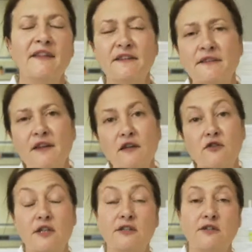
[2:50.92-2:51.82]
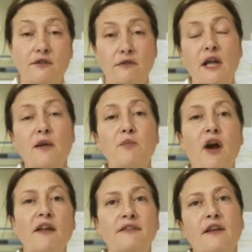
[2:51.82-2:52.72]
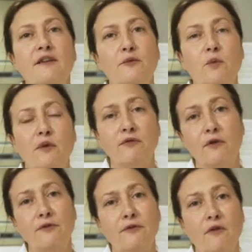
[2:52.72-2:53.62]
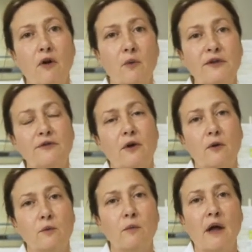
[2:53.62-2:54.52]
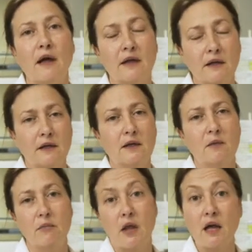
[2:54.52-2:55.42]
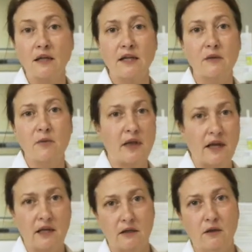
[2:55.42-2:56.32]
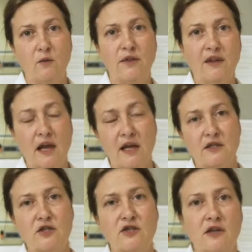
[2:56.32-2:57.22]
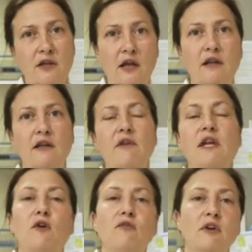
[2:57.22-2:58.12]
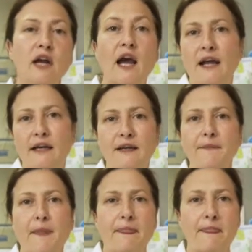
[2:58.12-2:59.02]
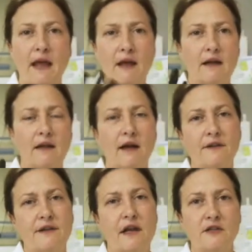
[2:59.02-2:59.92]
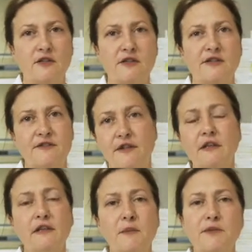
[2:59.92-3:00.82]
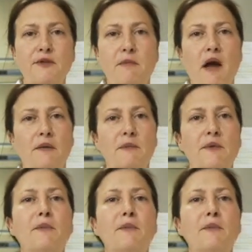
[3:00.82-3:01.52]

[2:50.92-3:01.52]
This is actually a 2-day process where first of all we start by blocking the plate with the antigen and leaving it overnight. That allows the antigen to seal up to the bottom of